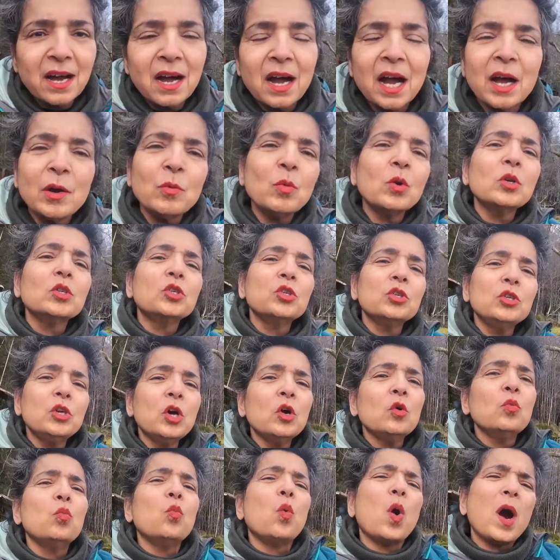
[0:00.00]
I want to know,
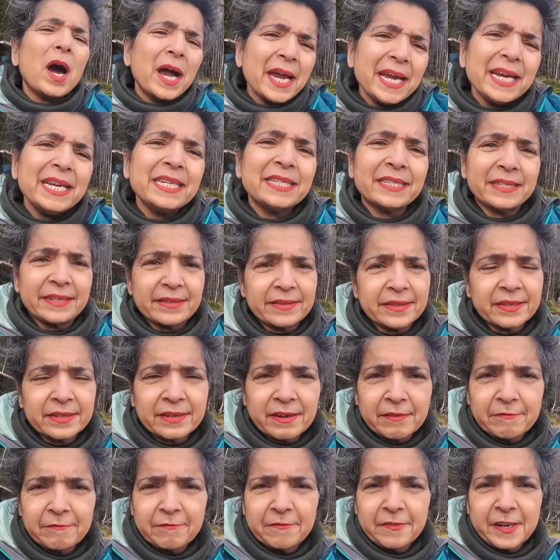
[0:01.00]
why is it that
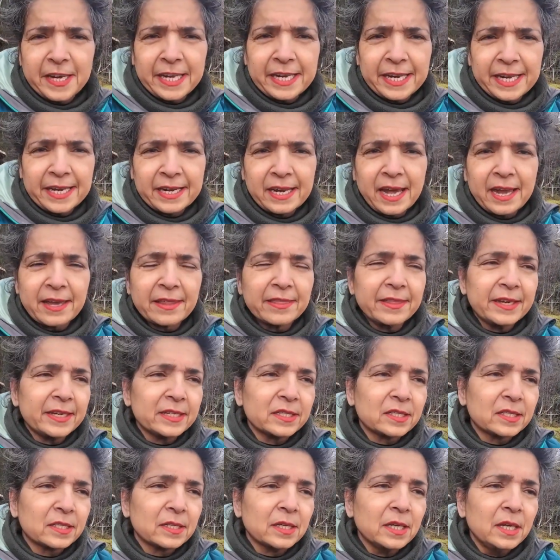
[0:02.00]
I'm feeling like
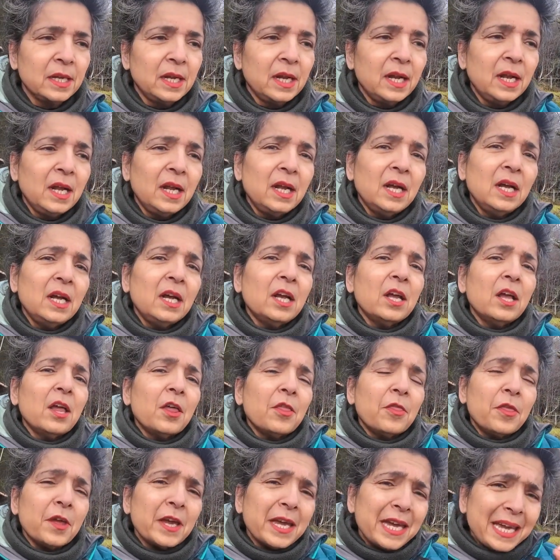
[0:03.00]
this?
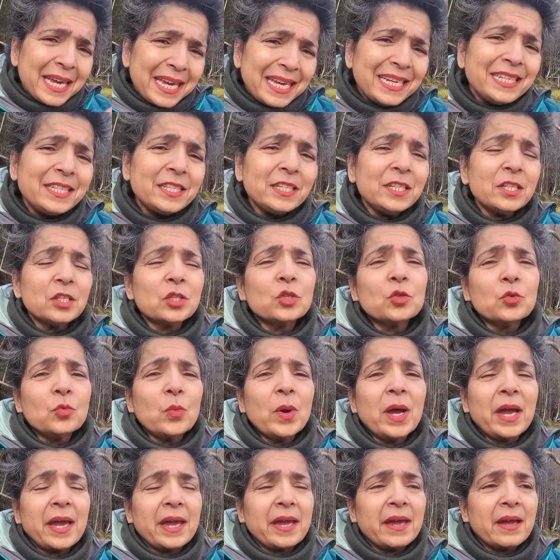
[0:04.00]
The easiest
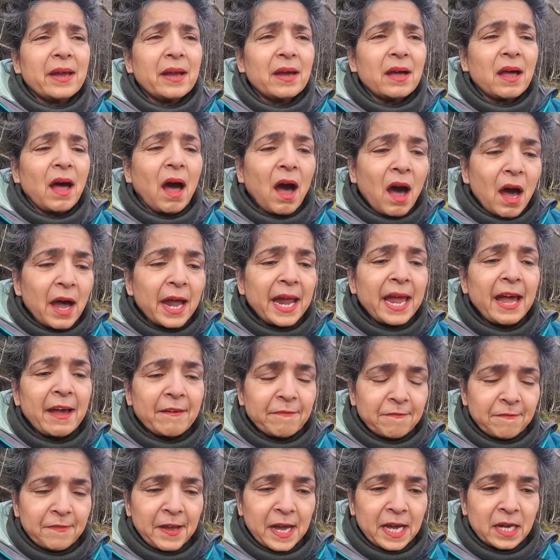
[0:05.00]
way I have
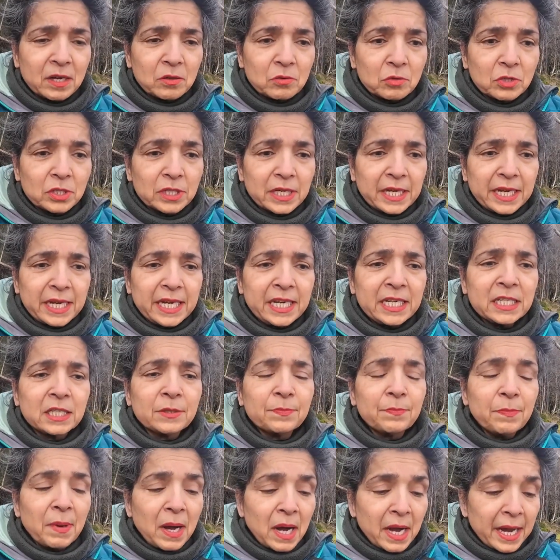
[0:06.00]
found is
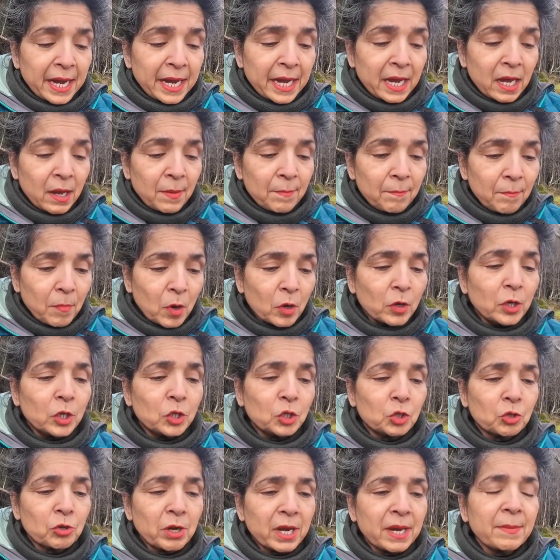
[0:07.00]
by
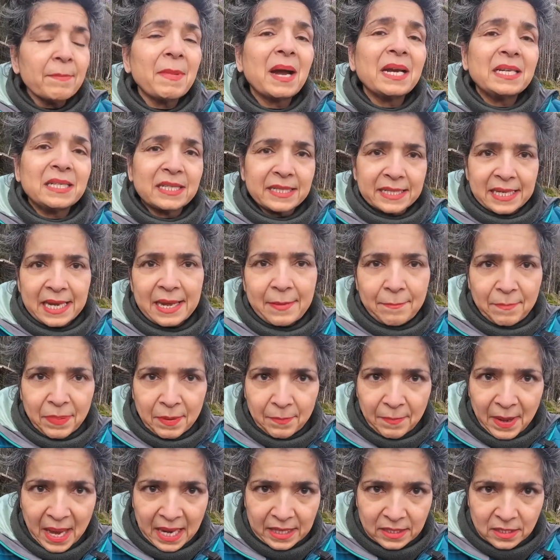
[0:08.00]
monitoring my sleep
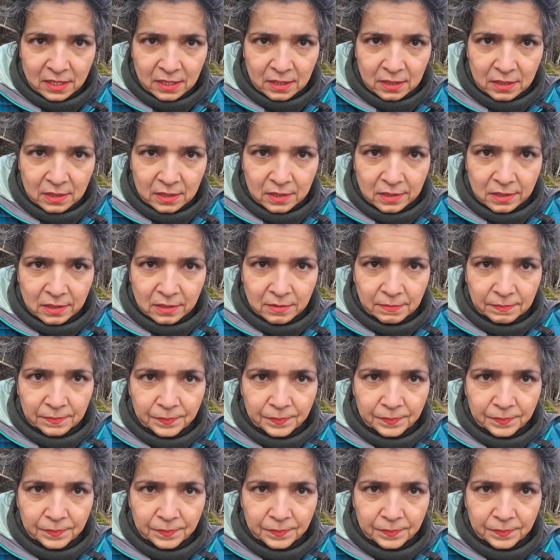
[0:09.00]
patterns.